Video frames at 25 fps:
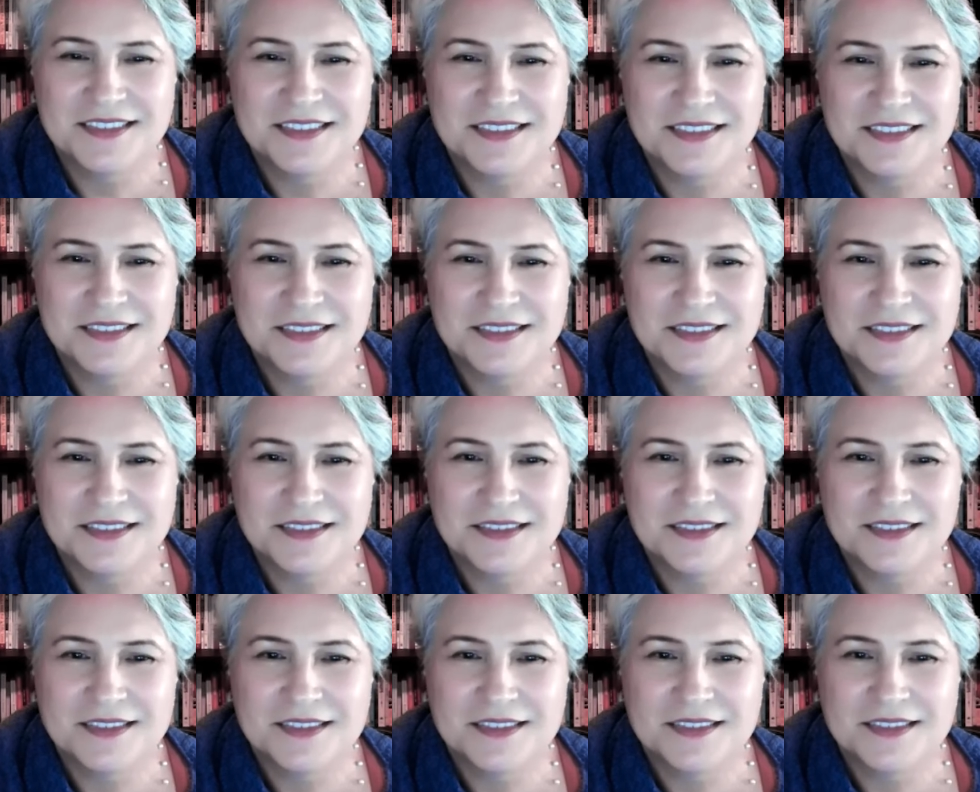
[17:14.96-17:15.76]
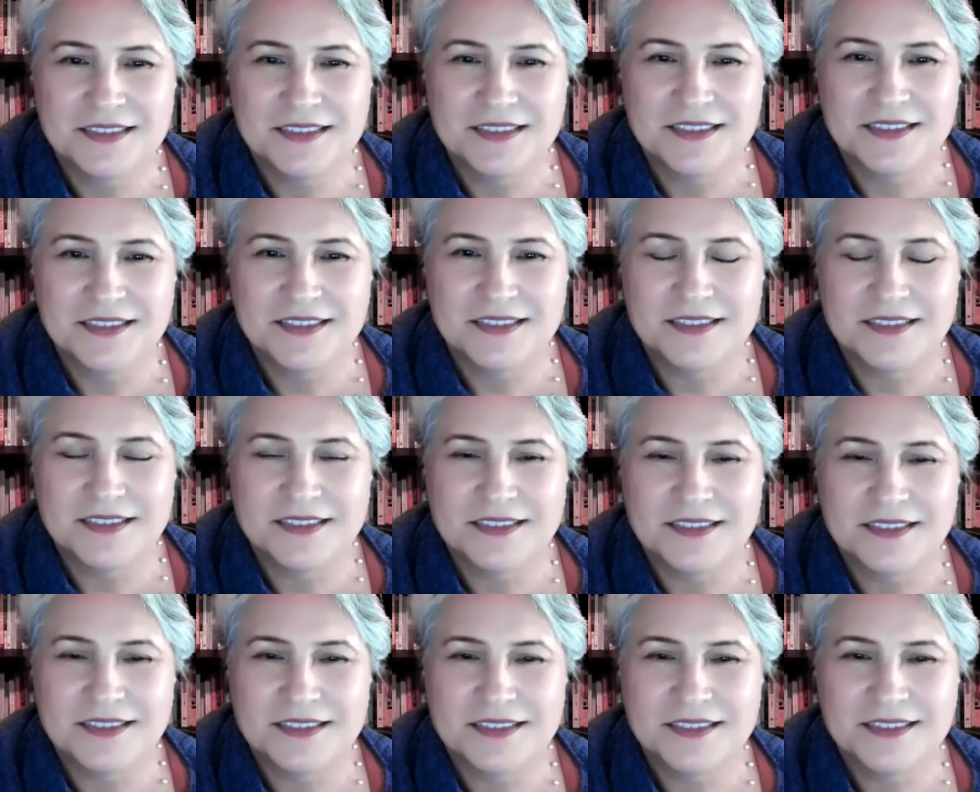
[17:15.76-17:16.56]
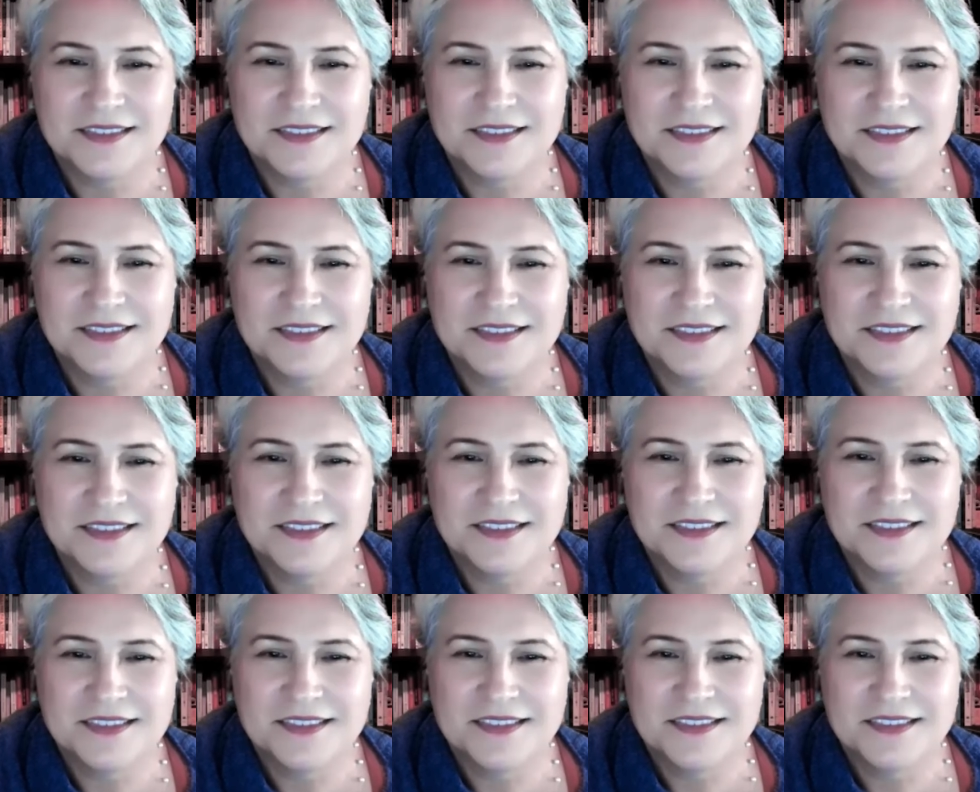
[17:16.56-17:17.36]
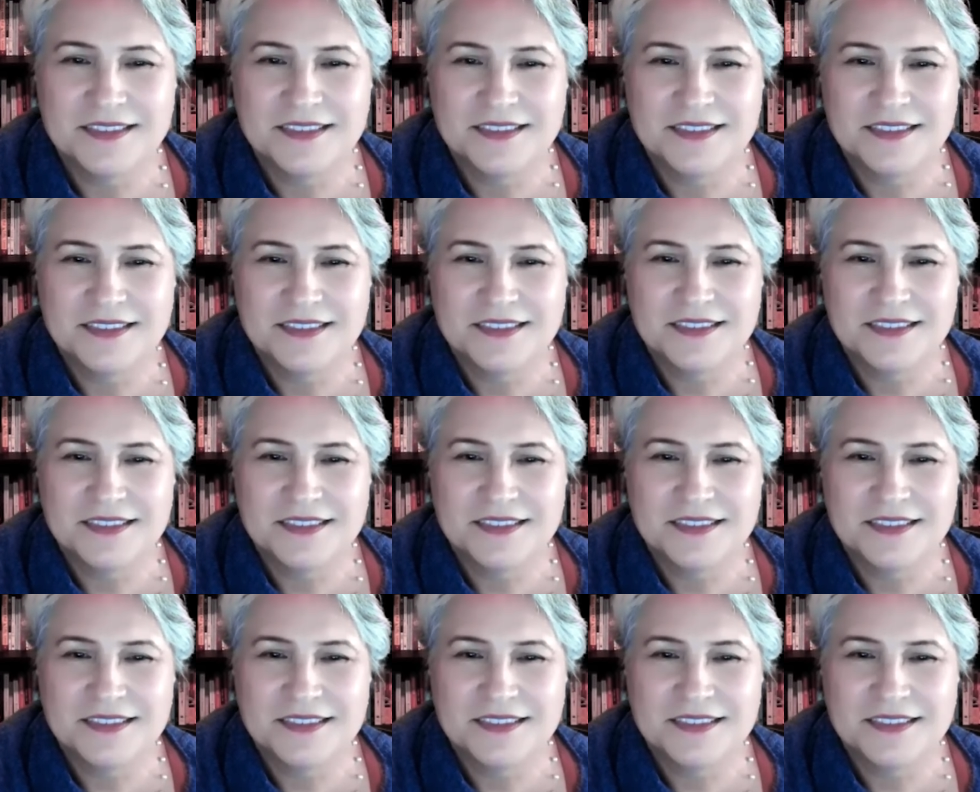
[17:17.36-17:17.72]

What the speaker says: (silent)